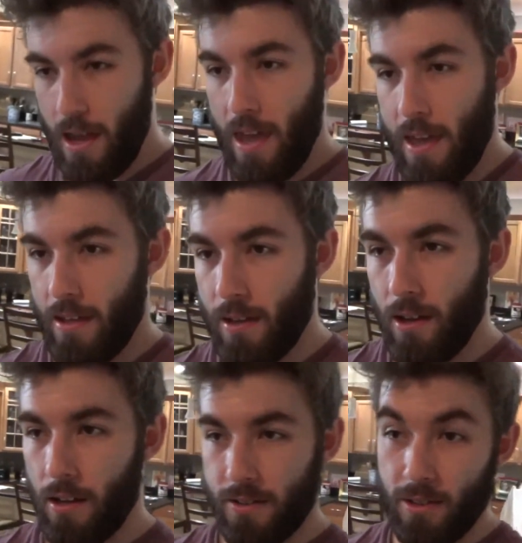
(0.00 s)
And
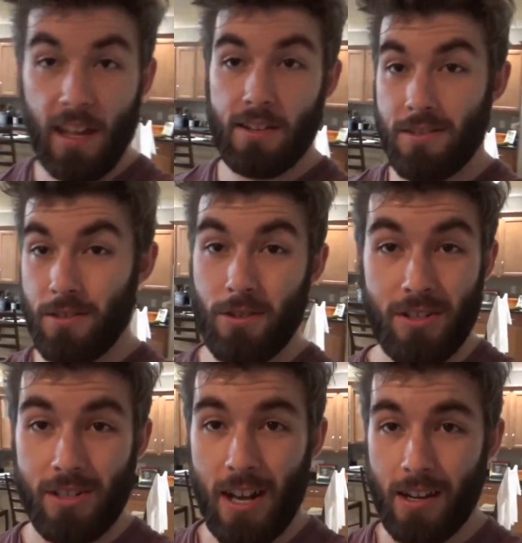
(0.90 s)
uh, so yeah, just so
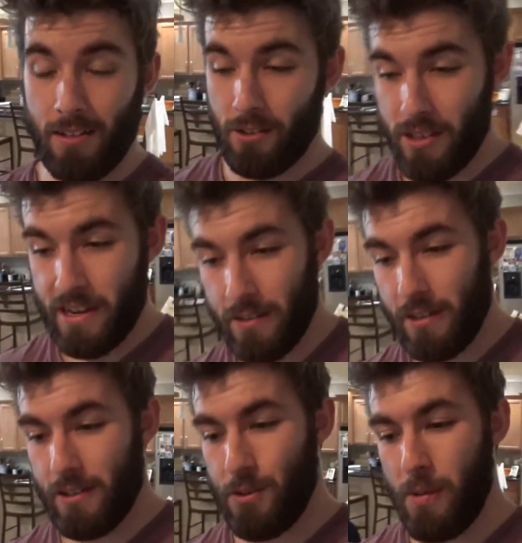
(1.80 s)
just check the link in the
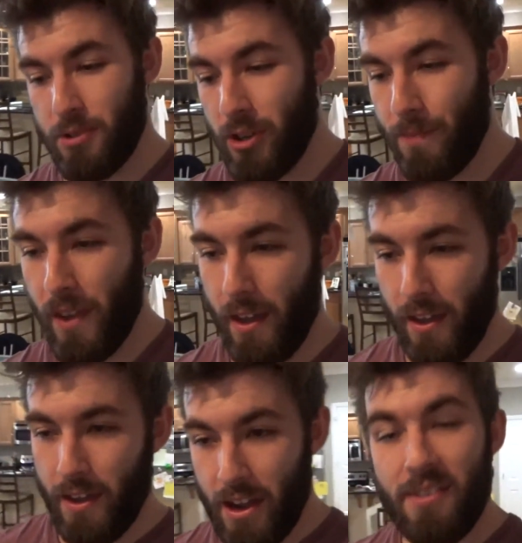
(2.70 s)
description,
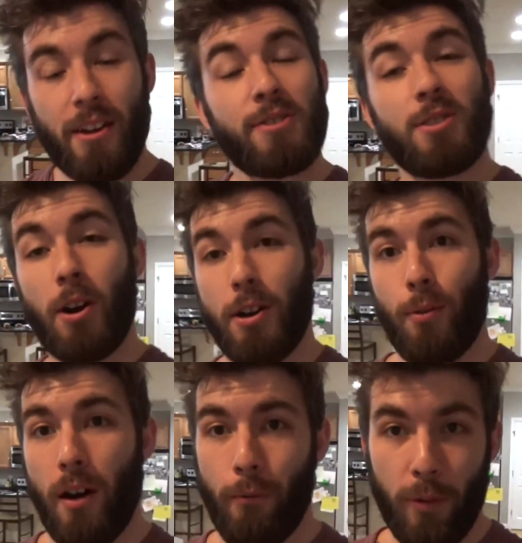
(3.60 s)
and that'll start
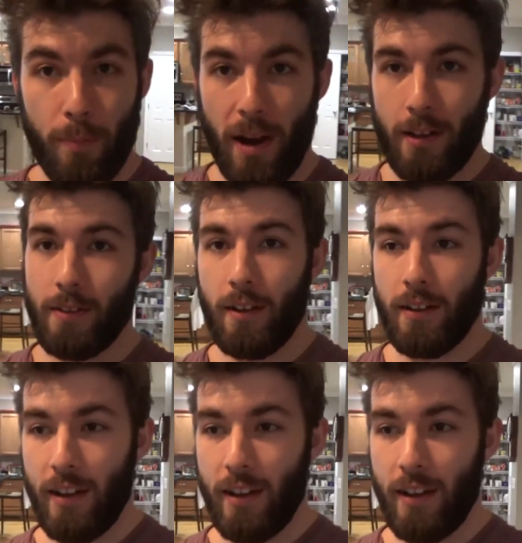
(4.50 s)
you off with Python.